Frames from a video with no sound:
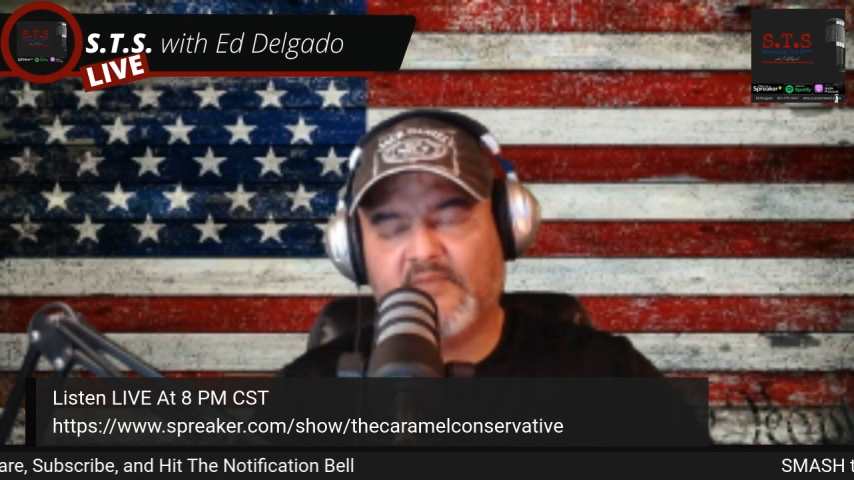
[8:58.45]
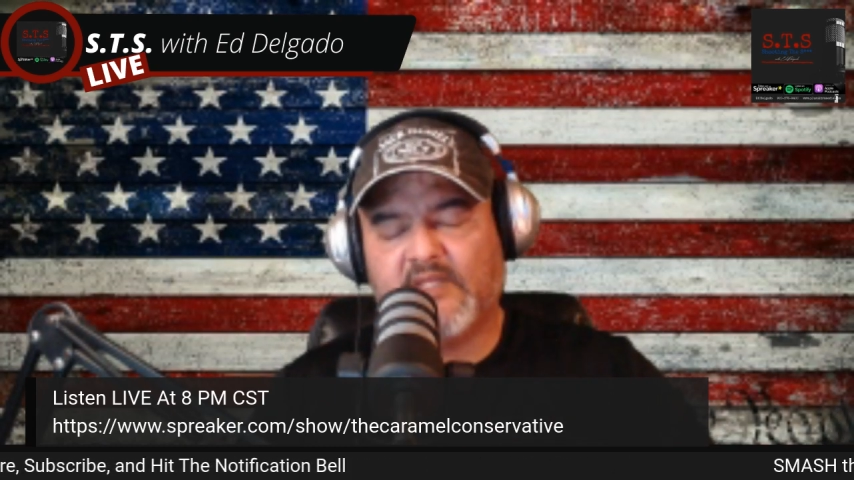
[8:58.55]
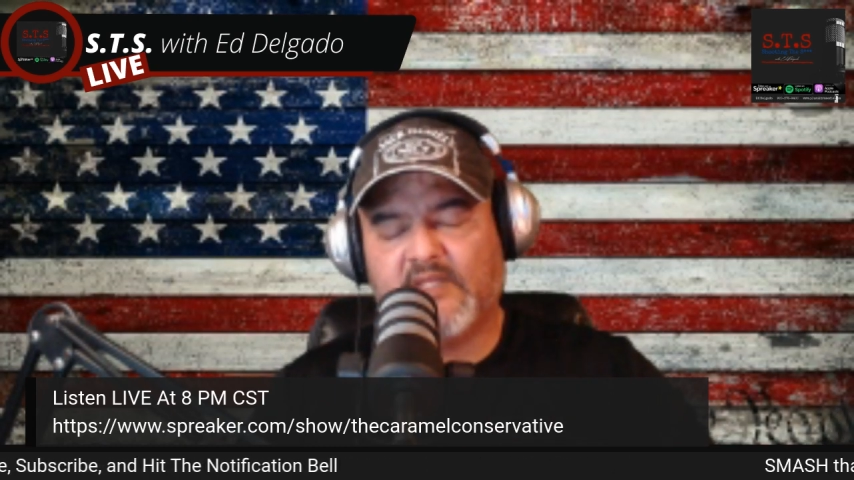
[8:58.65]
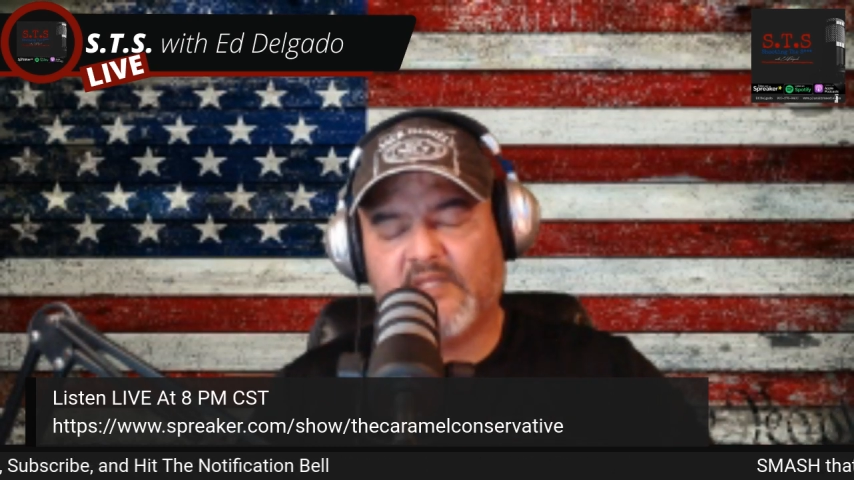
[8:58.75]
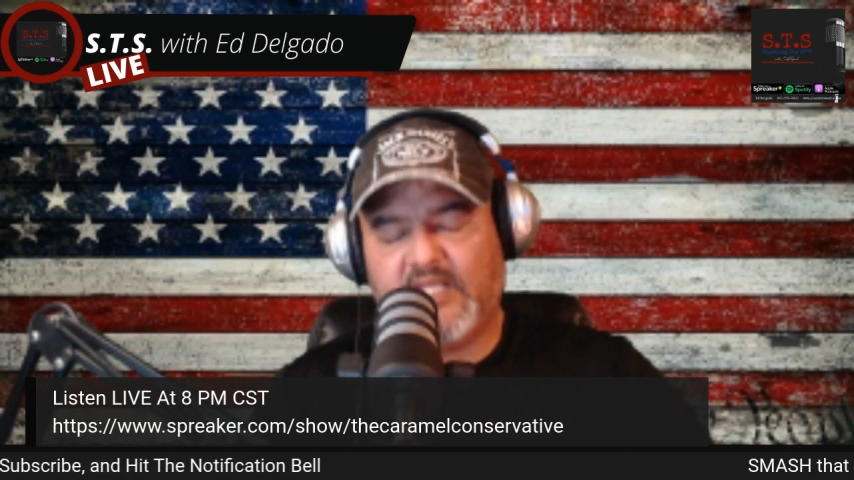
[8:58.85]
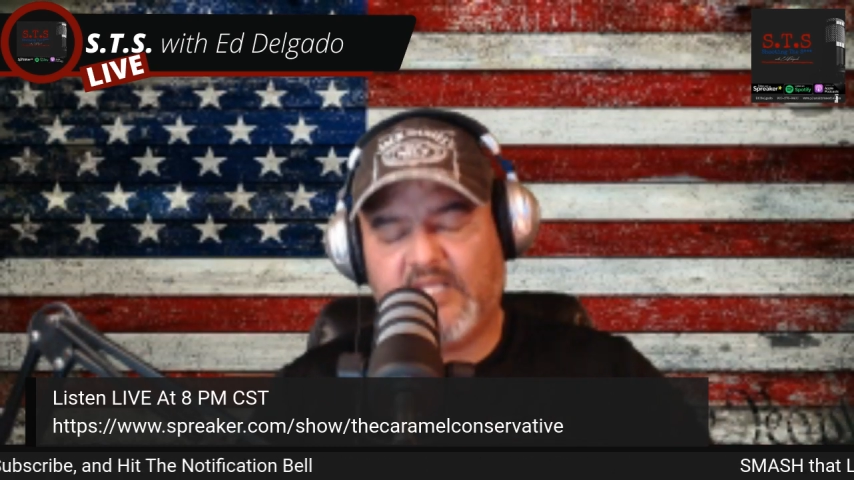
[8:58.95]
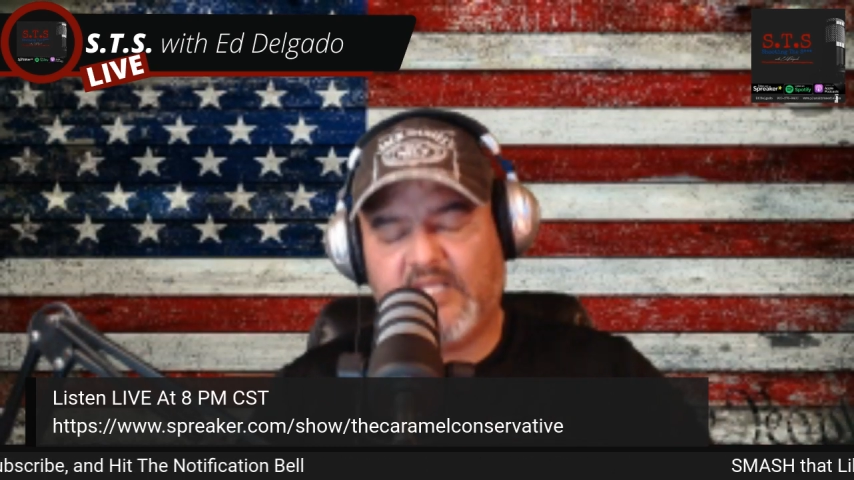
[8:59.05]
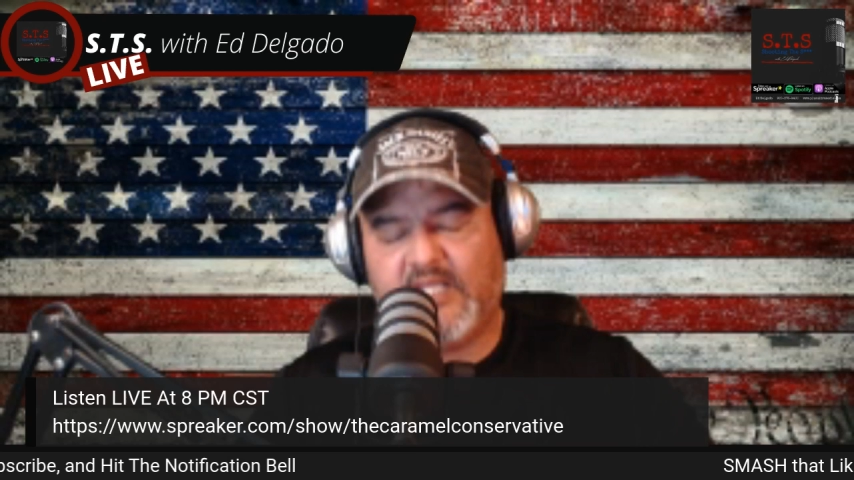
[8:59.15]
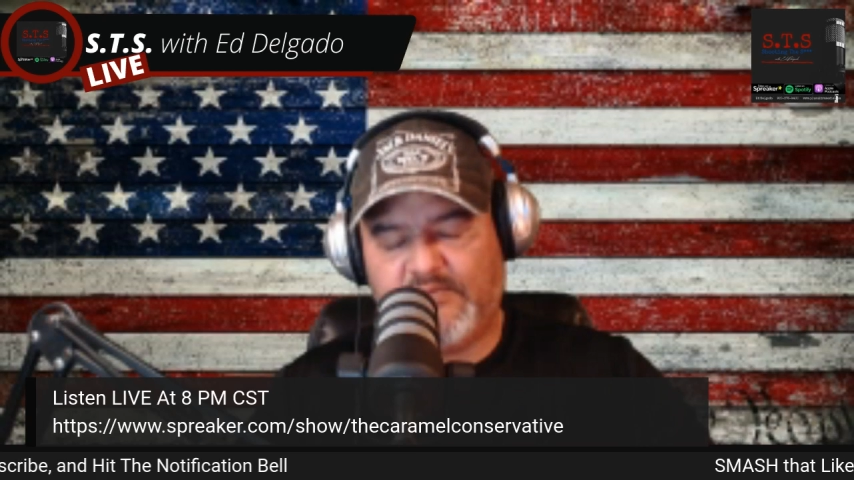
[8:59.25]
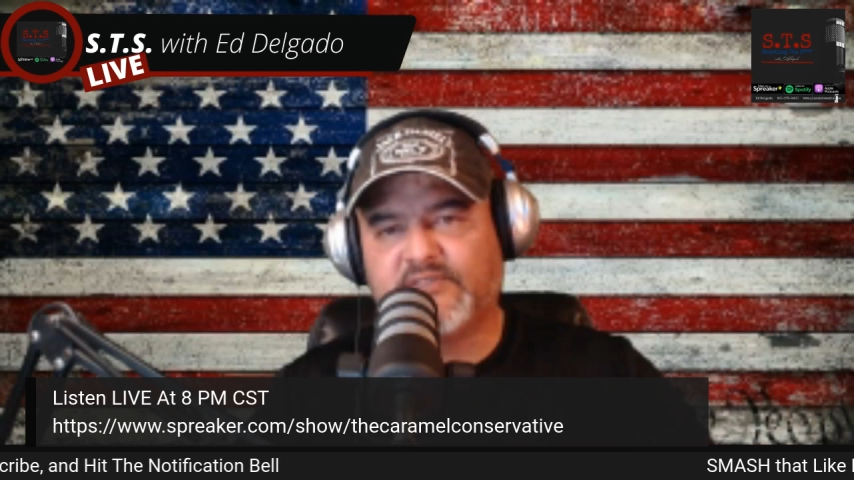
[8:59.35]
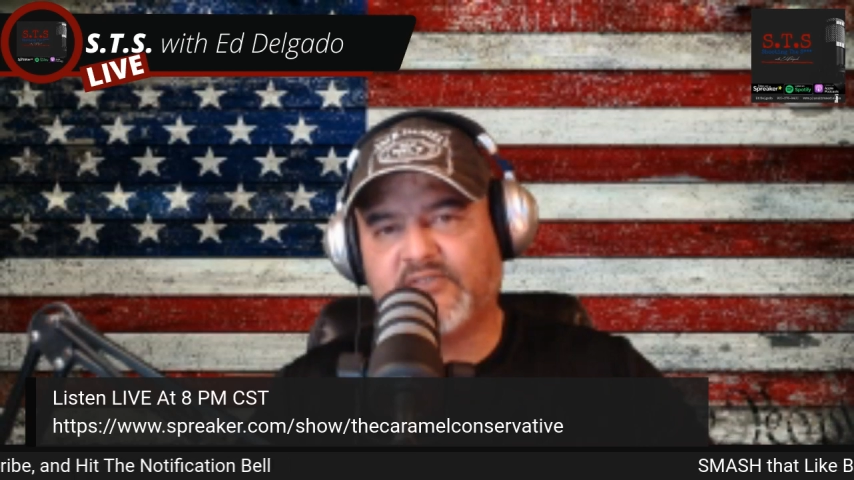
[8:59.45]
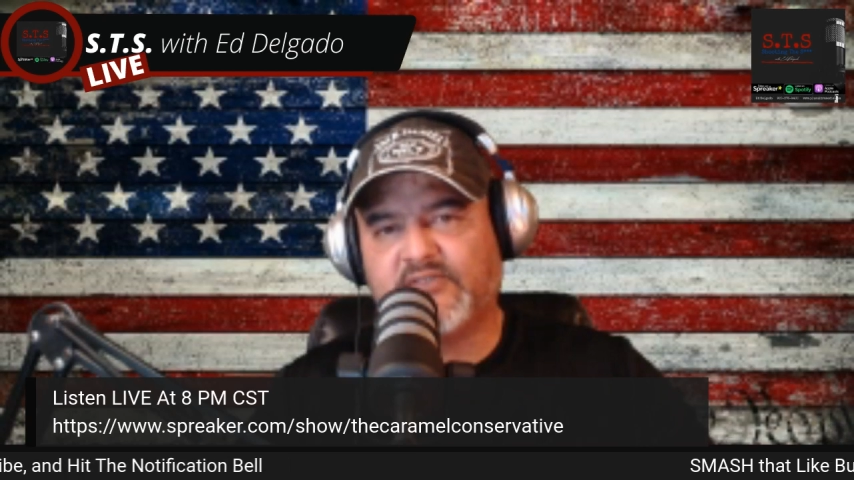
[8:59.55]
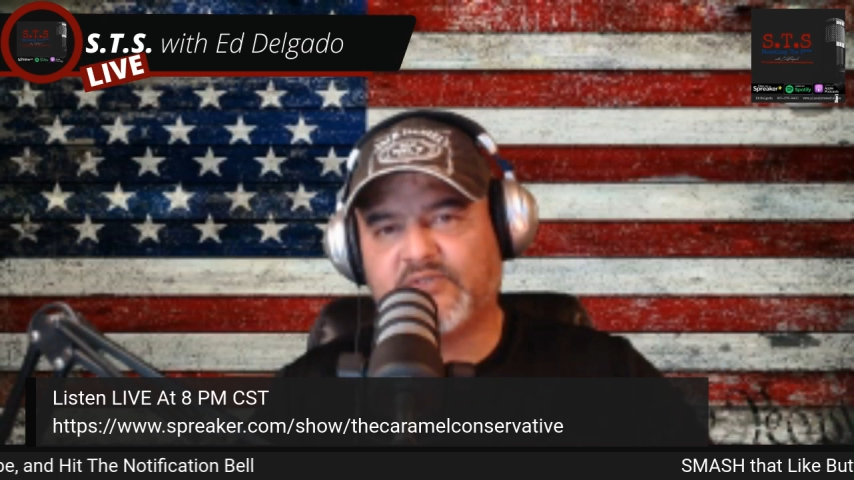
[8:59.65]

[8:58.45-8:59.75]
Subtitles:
Central Standard Time.